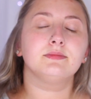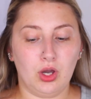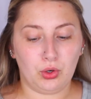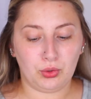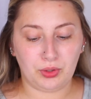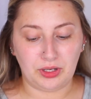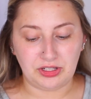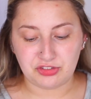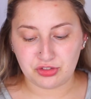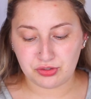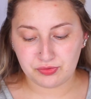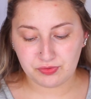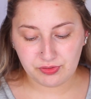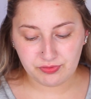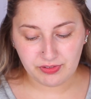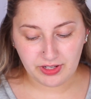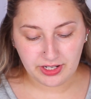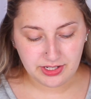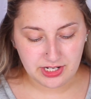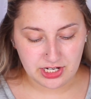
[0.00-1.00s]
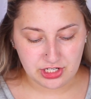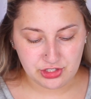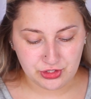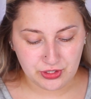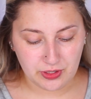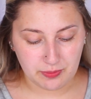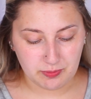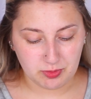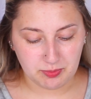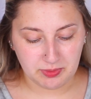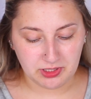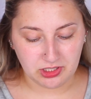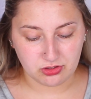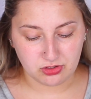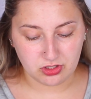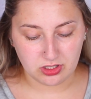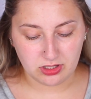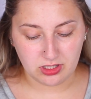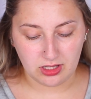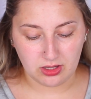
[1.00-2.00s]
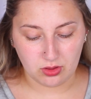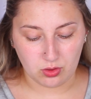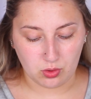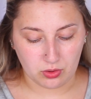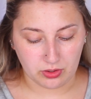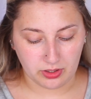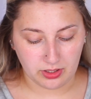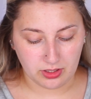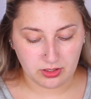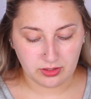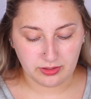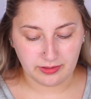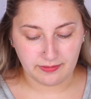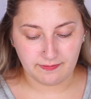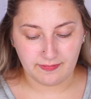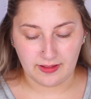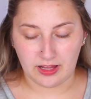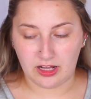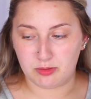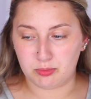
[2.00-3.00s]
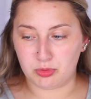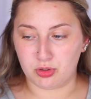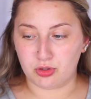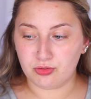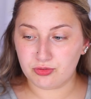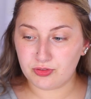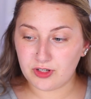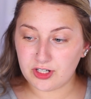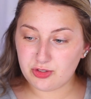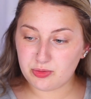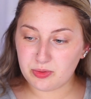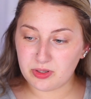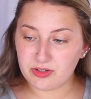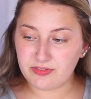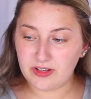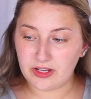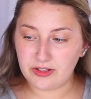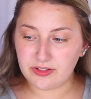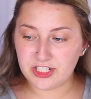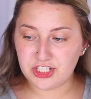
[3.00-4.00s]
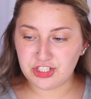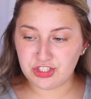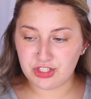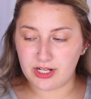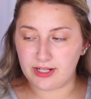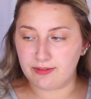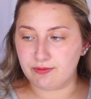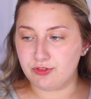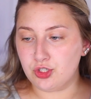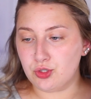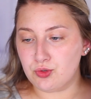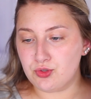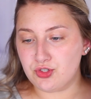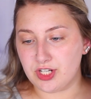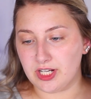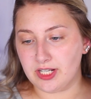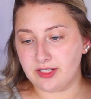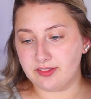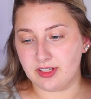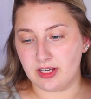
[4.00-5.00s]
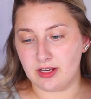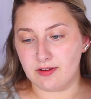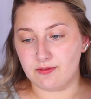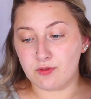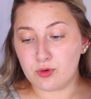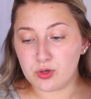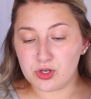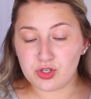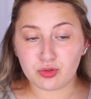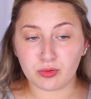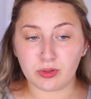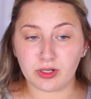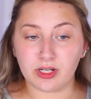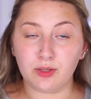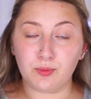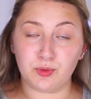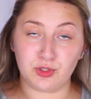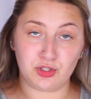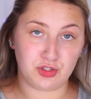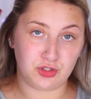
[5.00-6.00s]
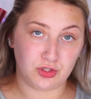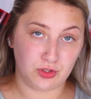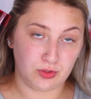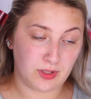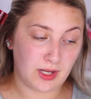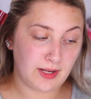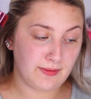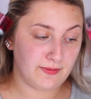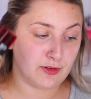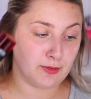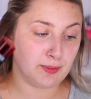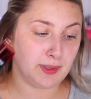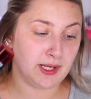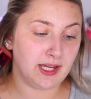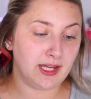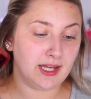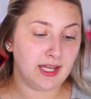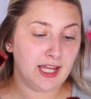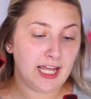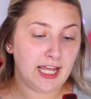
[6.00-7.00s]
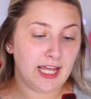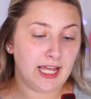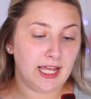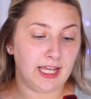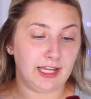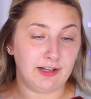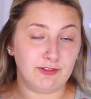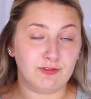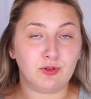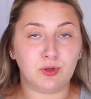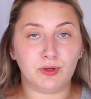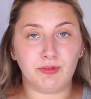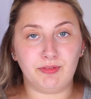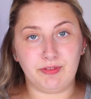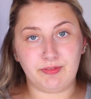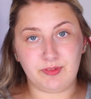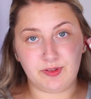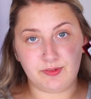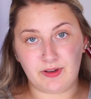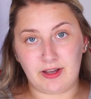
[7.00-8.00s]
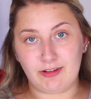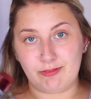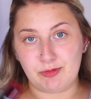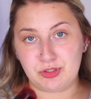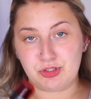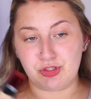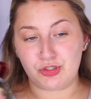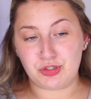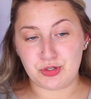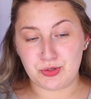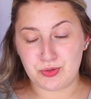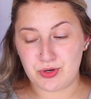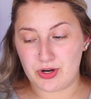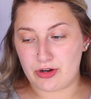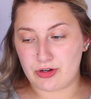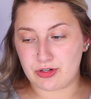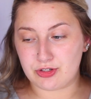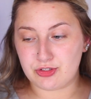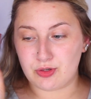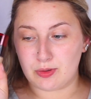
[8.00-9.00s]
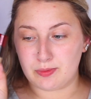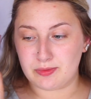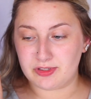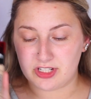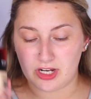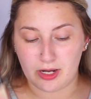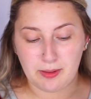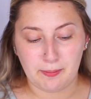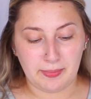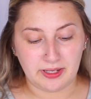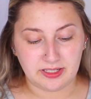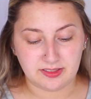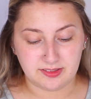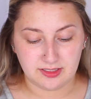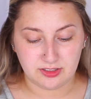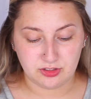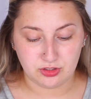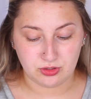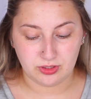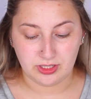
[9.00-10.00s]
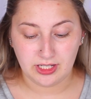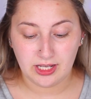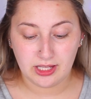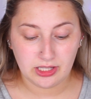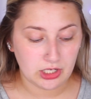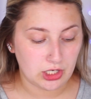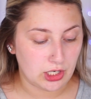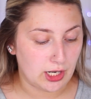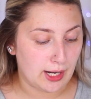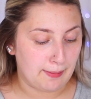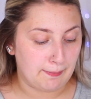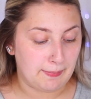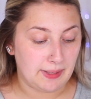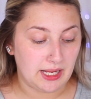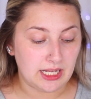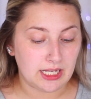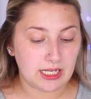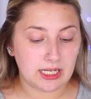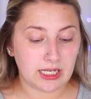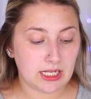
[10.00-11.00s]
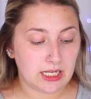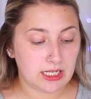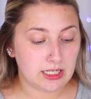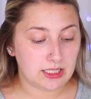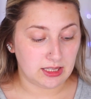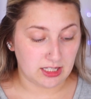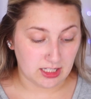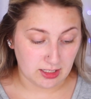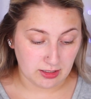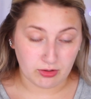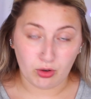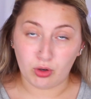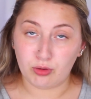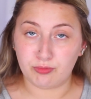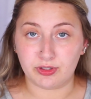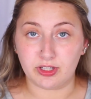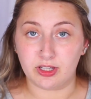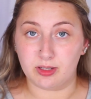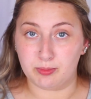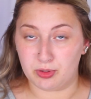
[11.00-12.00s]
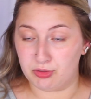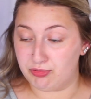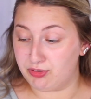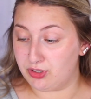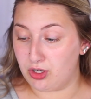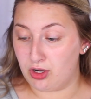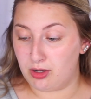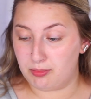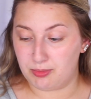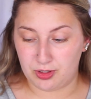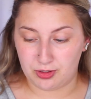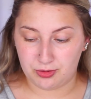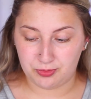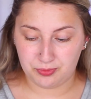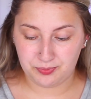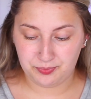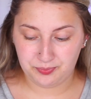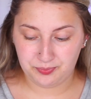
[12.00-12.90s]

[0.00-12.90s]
Okay, so for foundation, I'm going to be using the L'Oreal Infallible Fresh Wear Foundation. I have two shades. I have 420, which is too light for me, and 455, which is too dark. So I'm just going to mix these two together and make hopefully the perfect combo.